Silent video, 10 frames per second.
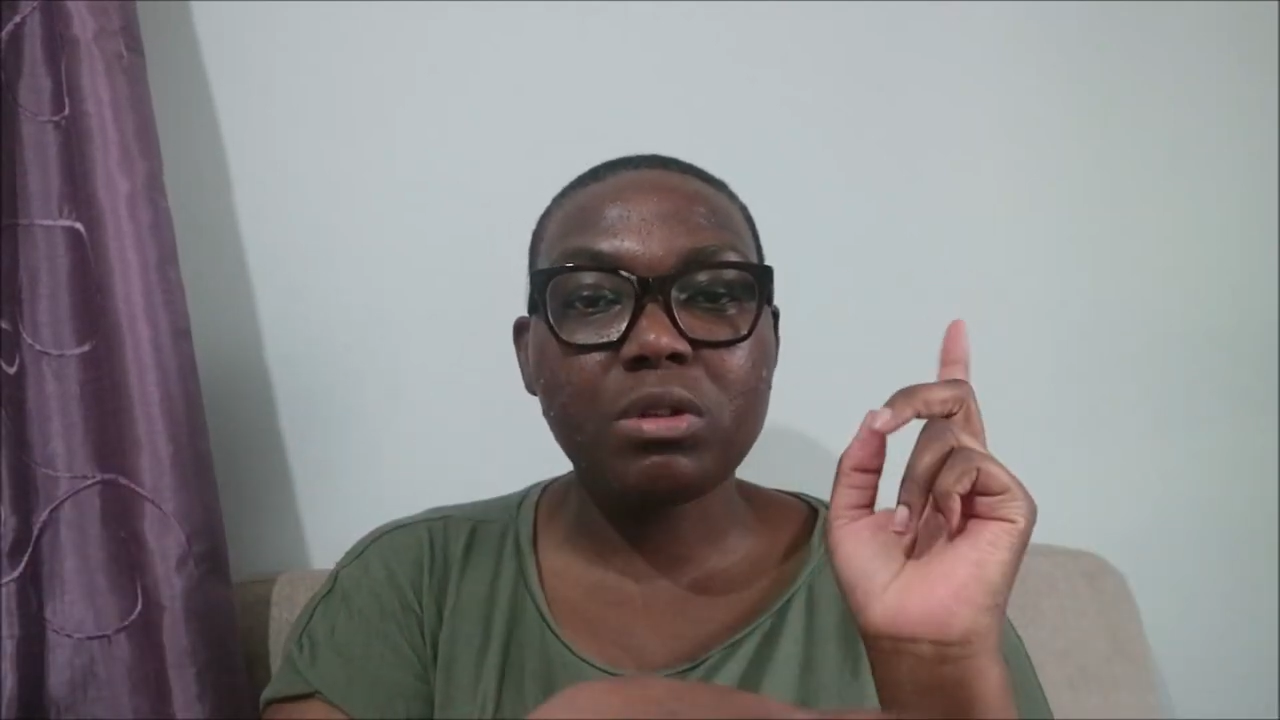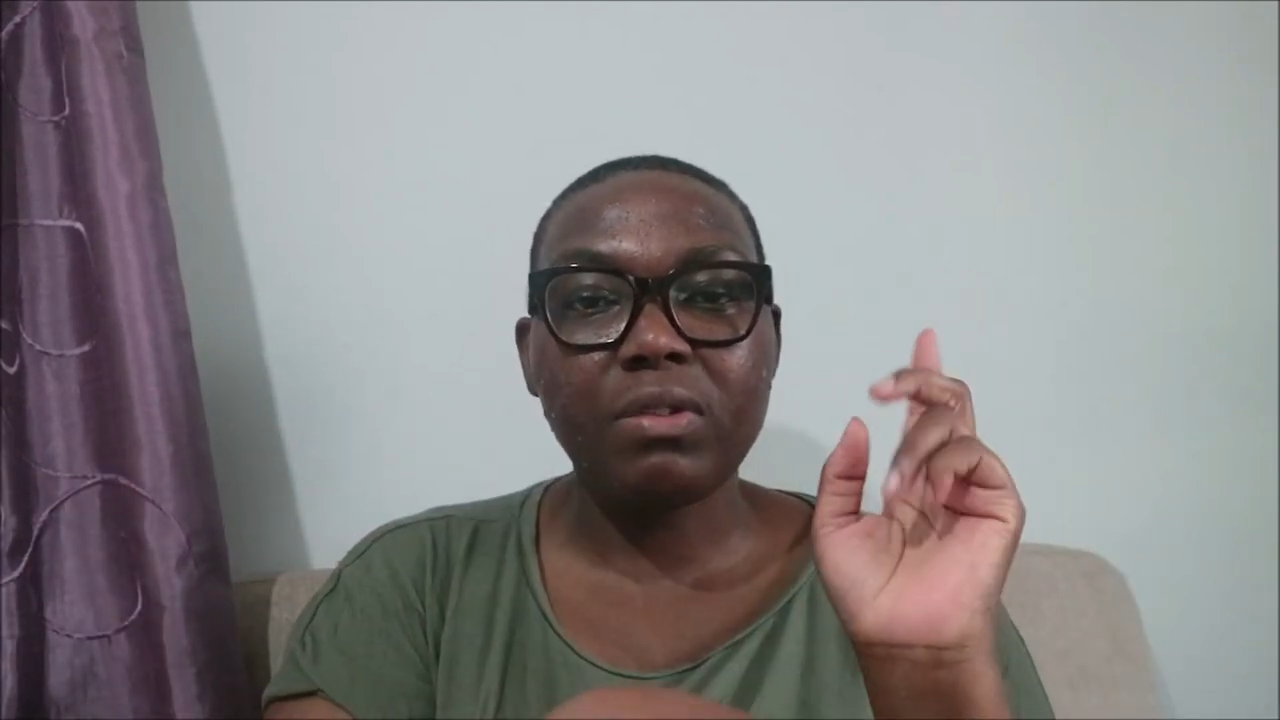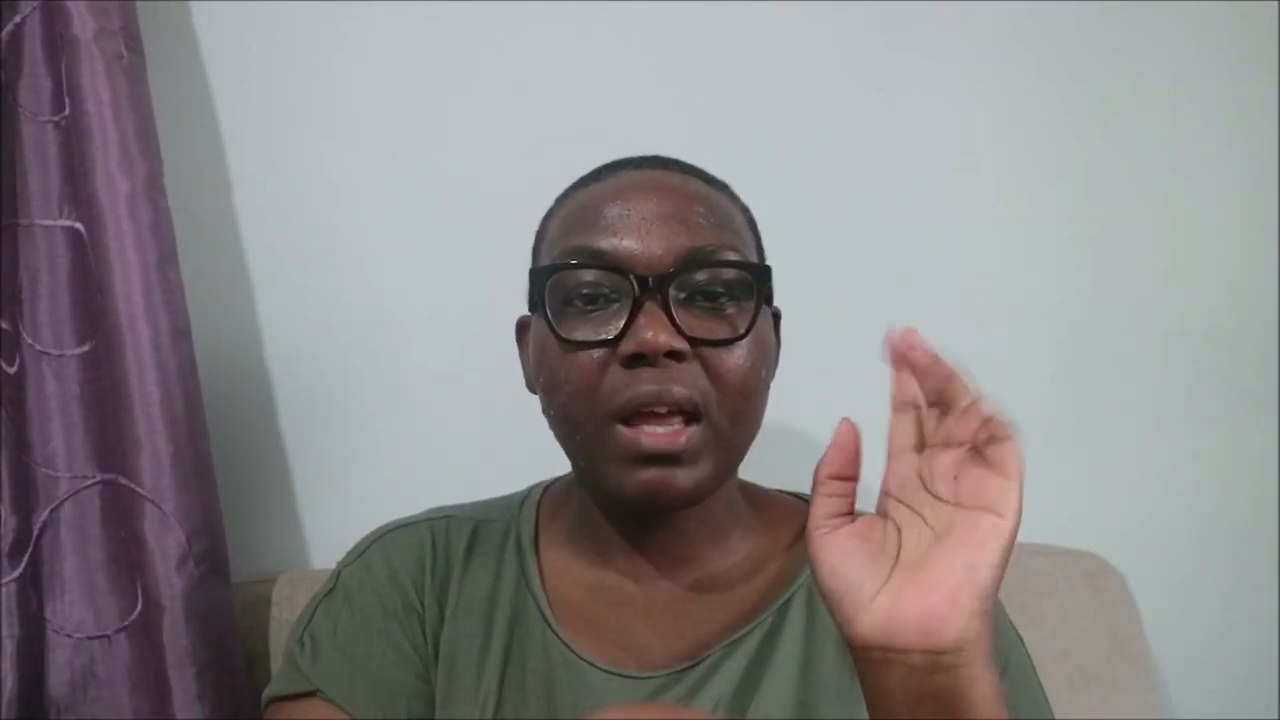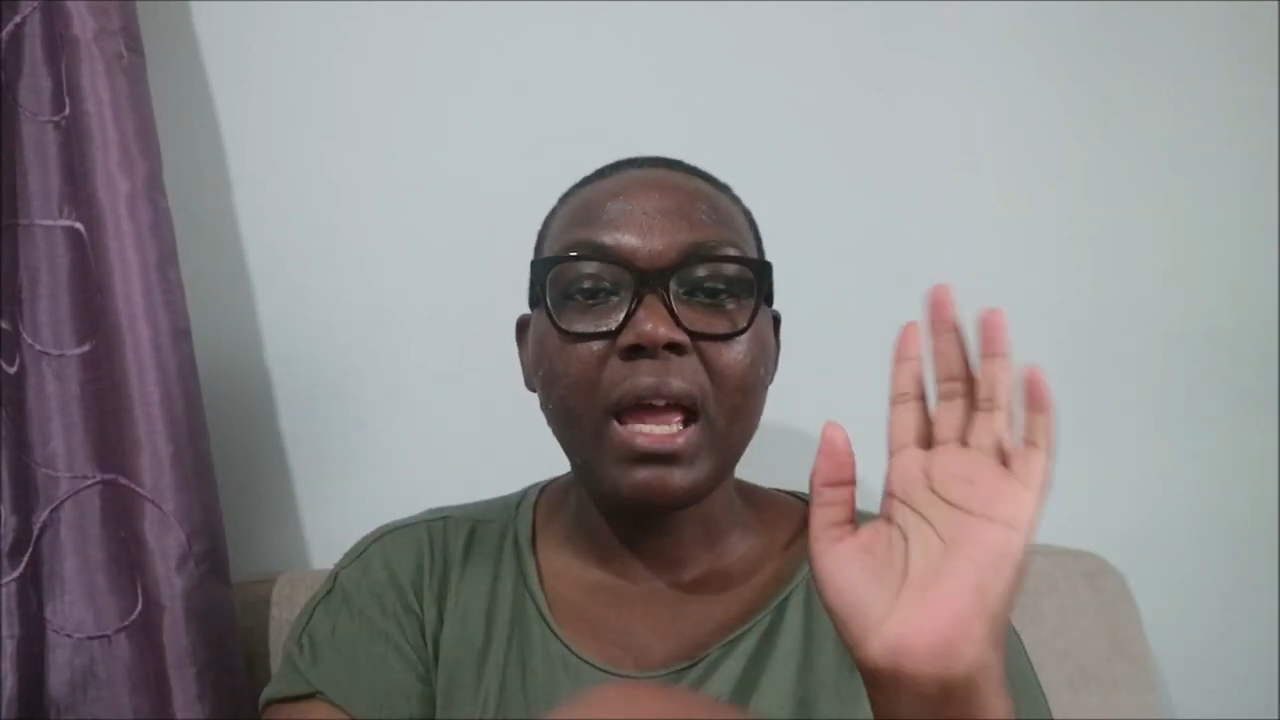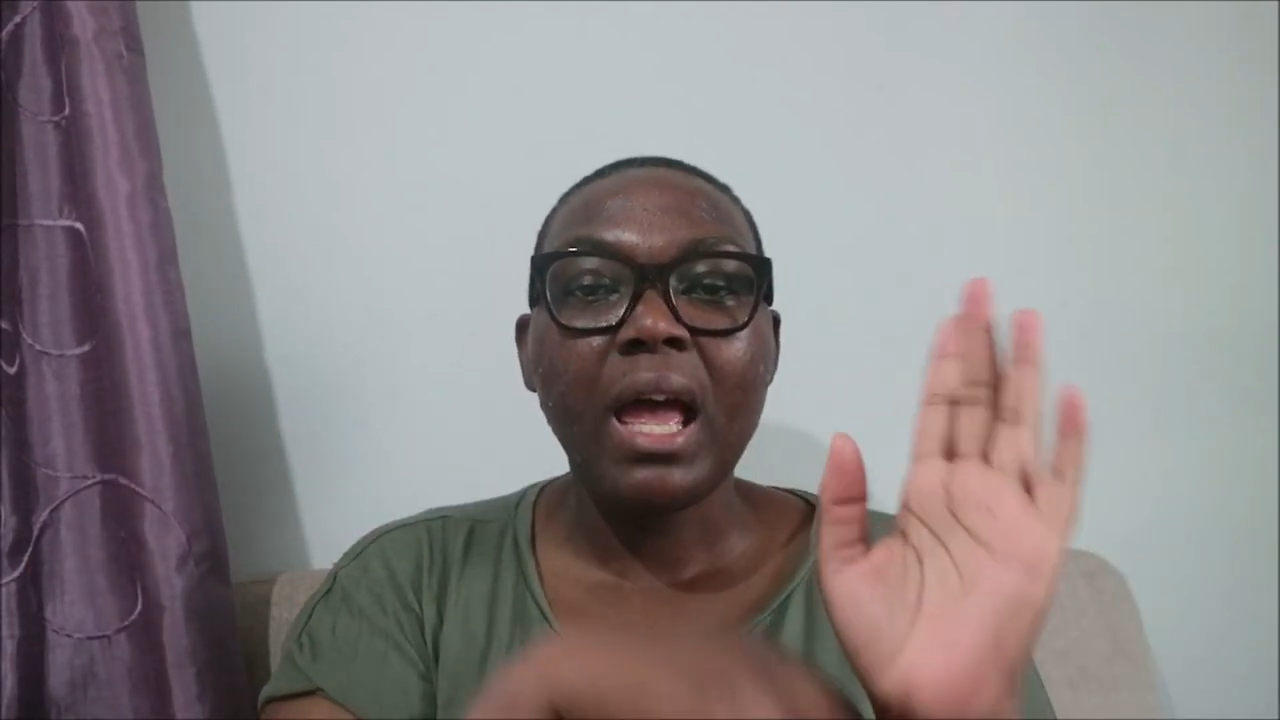of
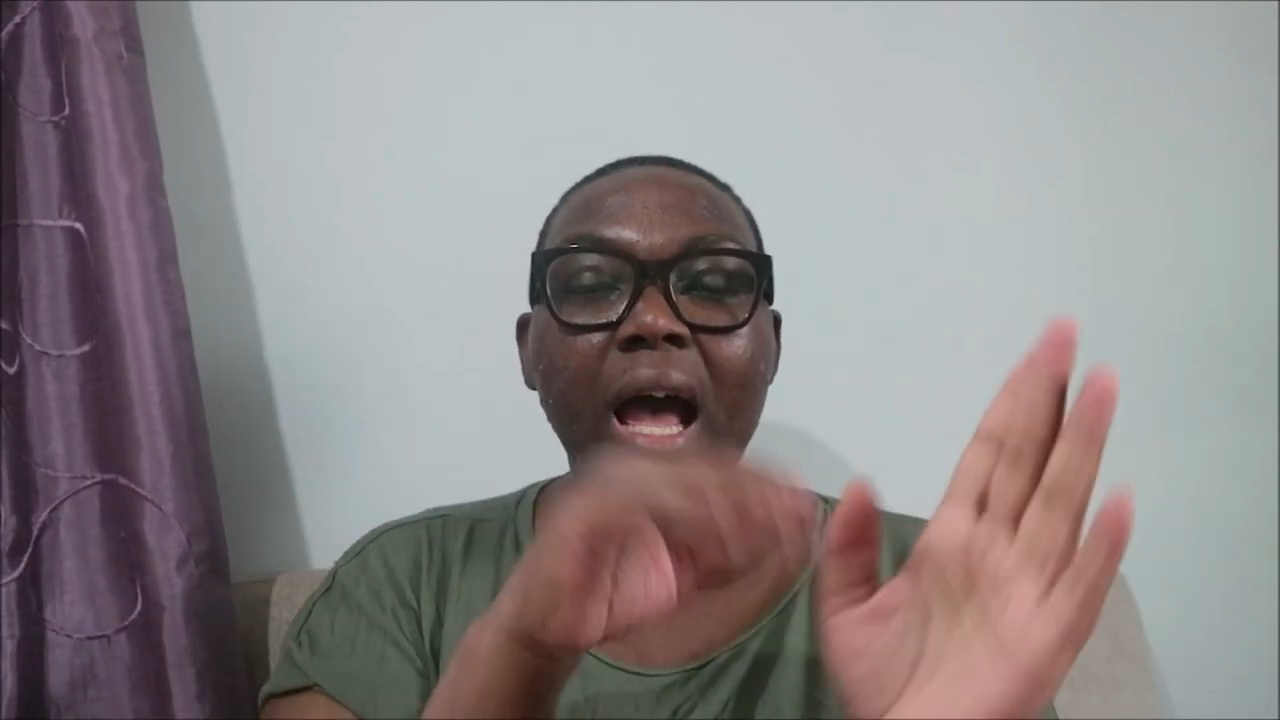like